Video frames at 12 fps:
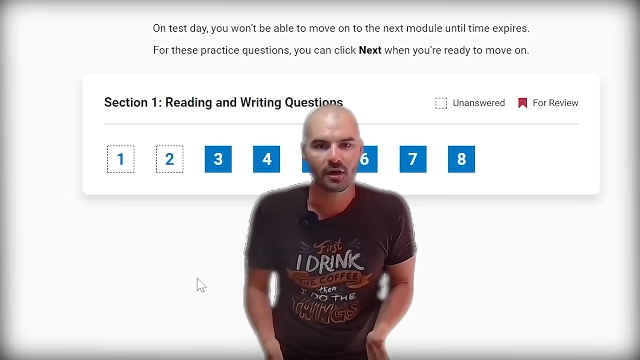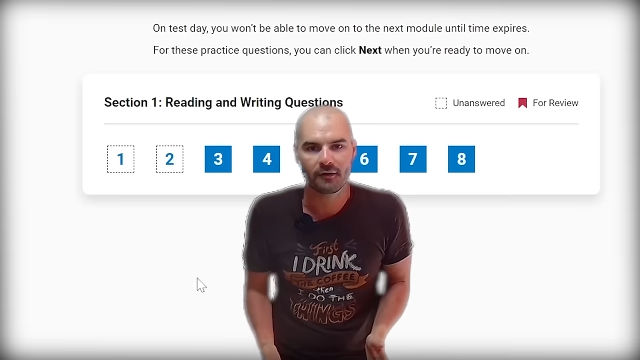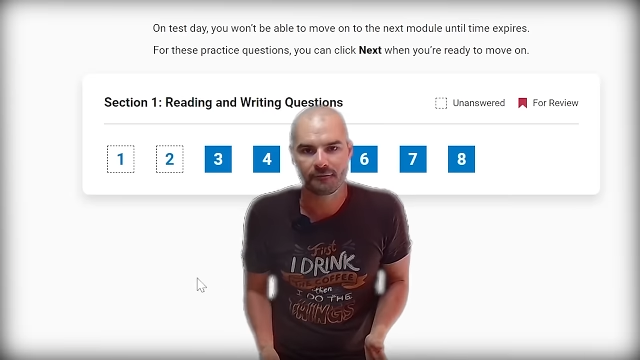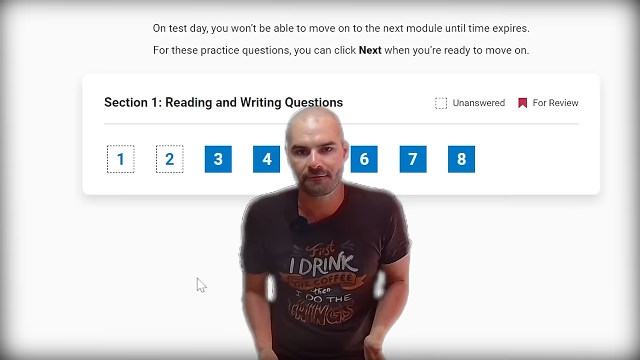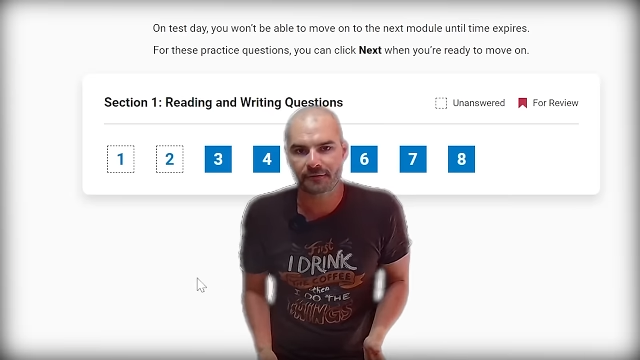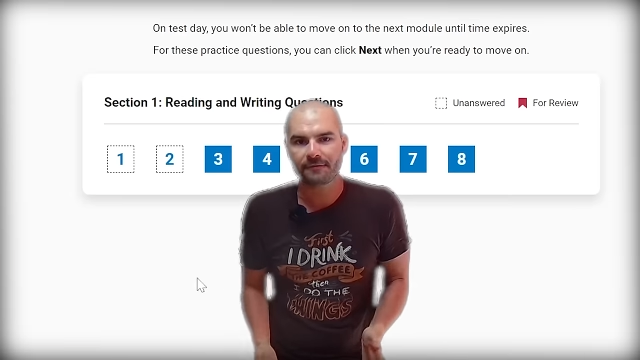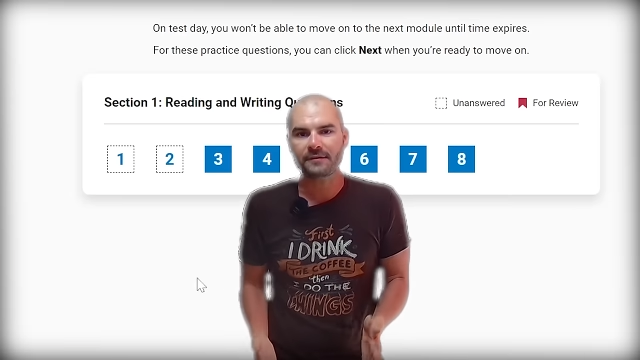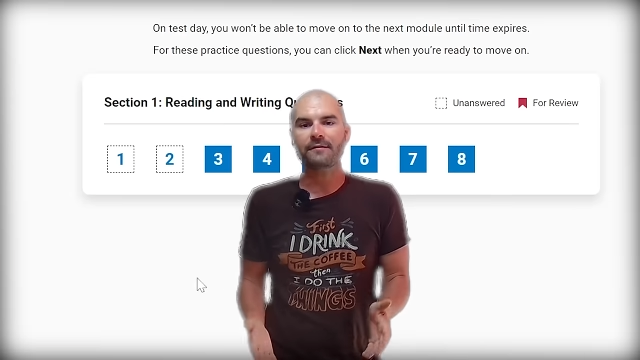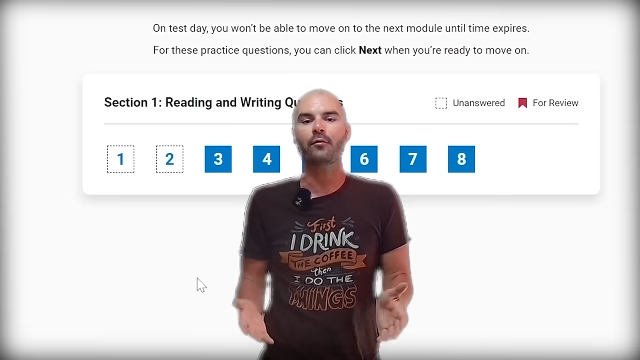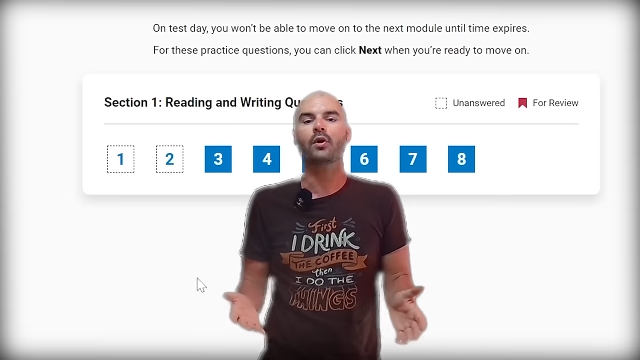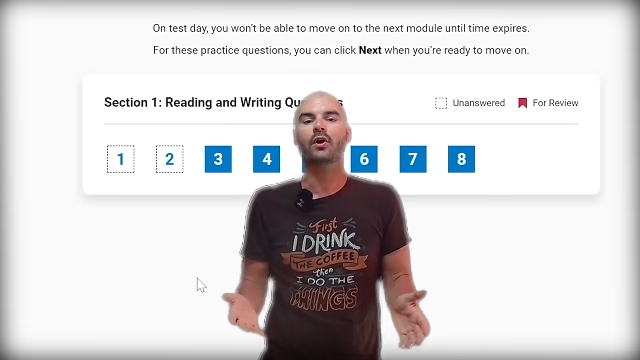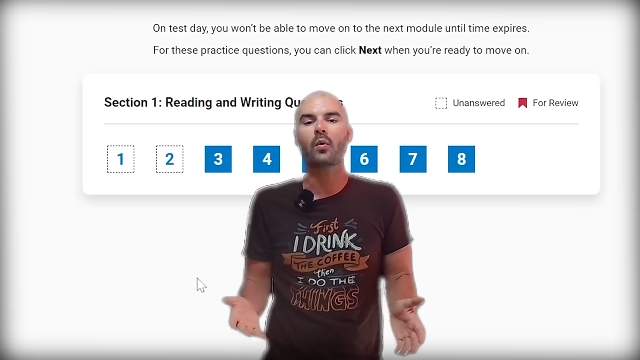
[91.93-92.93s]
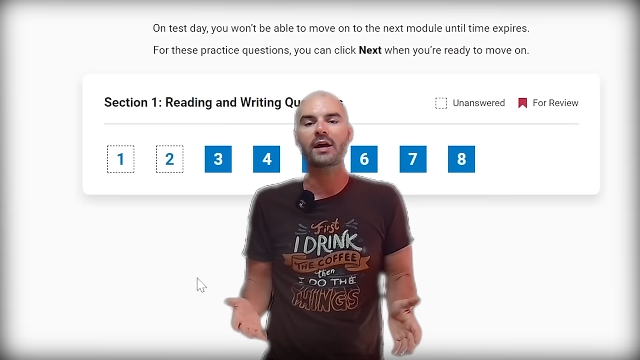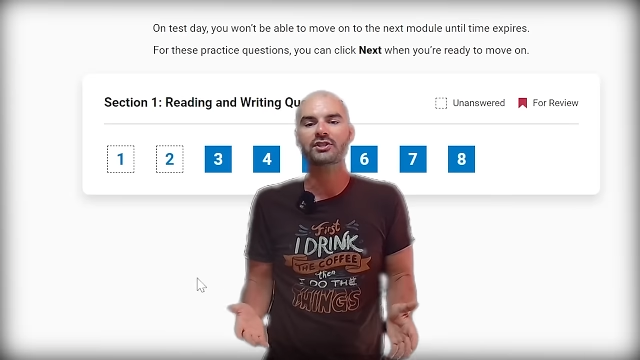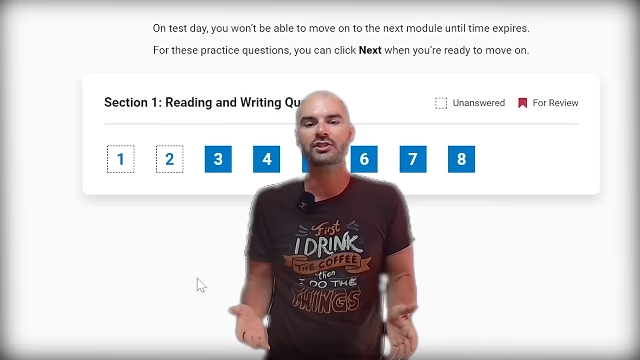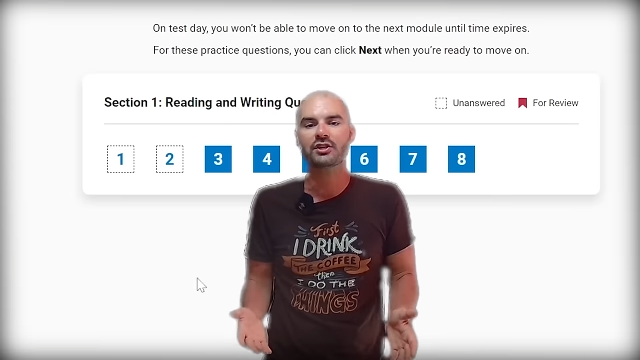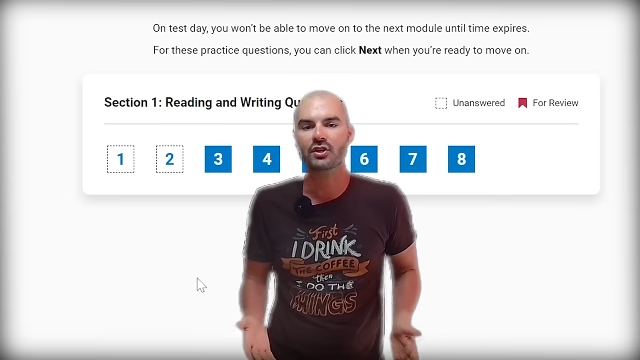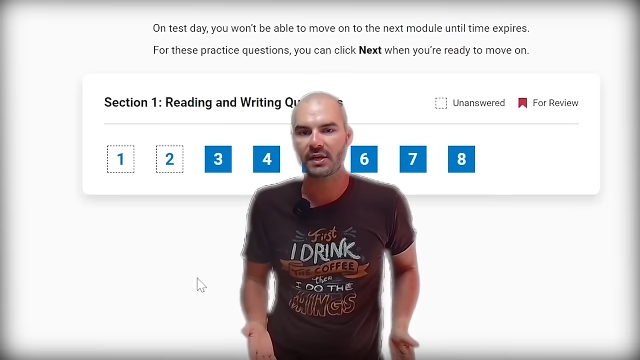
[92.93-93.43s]
of 54
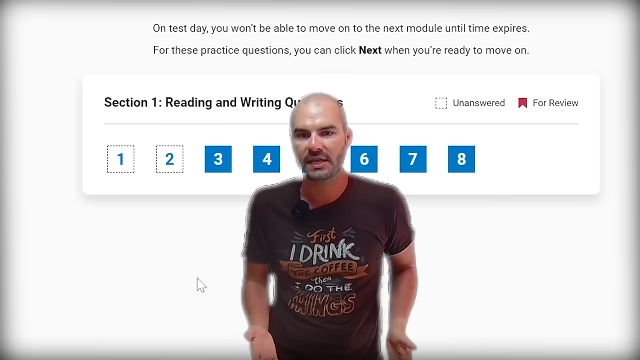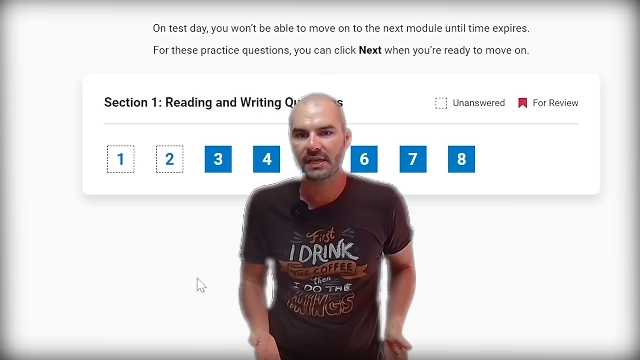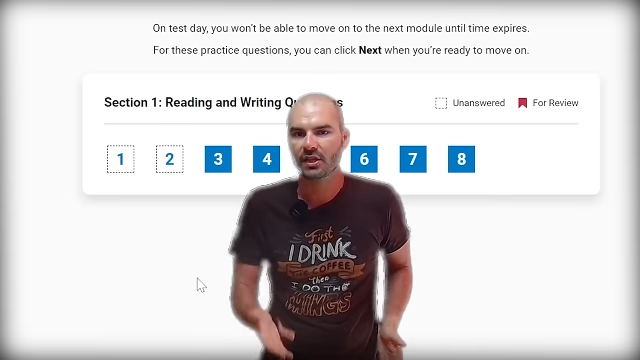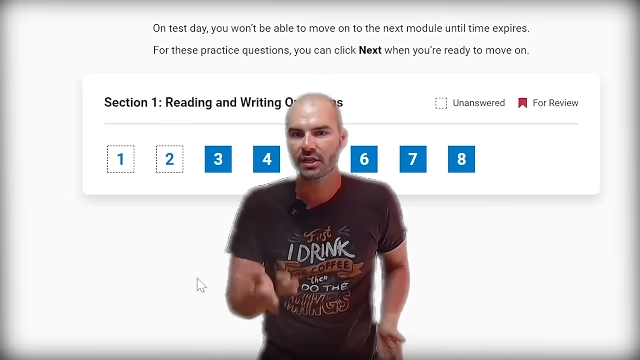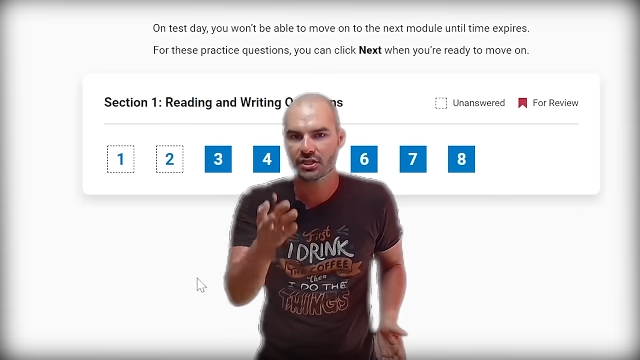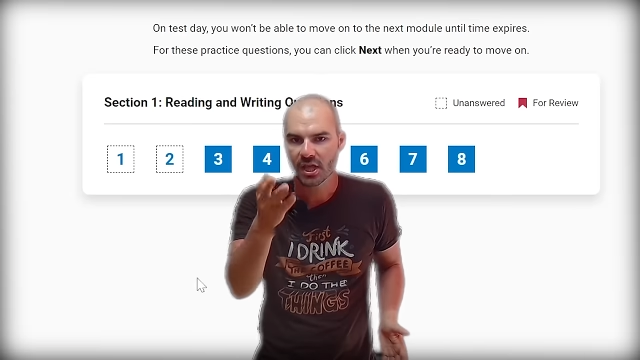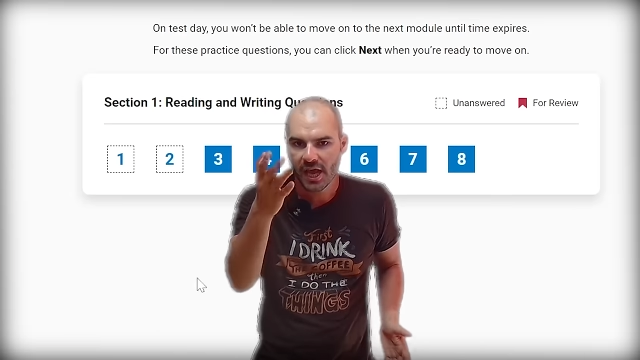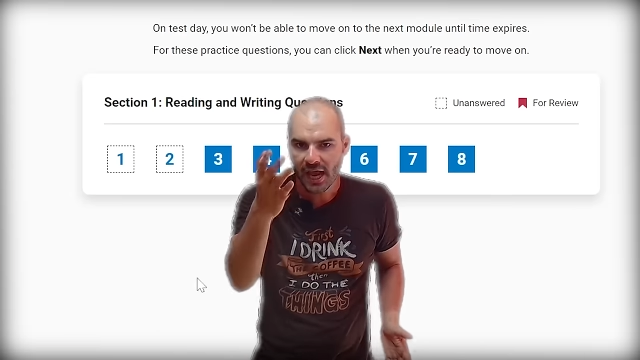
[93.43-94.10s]
questions on English,